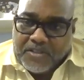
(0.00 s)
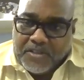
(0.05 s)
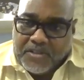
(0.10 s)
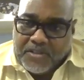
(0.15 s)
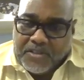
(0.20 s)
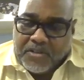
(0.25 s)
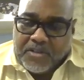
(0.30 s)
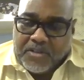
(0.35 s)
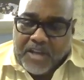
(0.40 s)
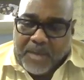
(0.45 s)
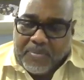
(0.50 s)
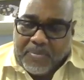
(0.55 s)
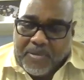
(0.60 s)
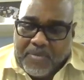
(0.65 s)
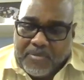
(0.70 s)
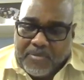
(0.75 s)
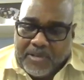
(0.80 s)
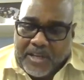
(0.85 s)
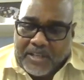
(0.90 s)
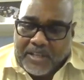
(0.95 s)
you still got
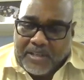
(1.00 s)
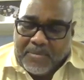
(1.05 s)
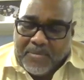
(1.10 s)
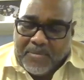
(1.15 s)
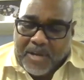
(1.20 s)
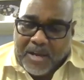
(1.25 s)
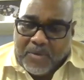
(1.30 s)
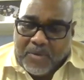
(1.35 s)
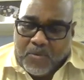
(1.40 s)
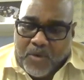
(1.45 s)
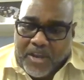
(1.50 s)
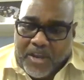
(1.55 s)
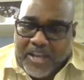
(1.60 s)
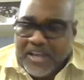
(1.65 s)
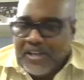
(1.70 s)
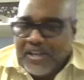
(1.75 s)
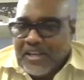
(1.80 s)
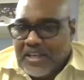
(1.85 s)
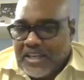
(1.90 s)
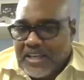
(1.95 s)
people like Lamont
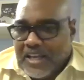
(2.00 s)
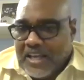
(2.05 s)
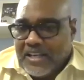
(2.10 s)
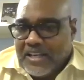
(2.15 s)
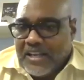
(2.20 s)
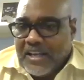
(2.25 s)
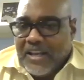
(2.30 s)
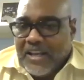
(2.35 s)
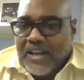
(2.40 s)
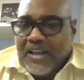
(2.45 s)
Wade again,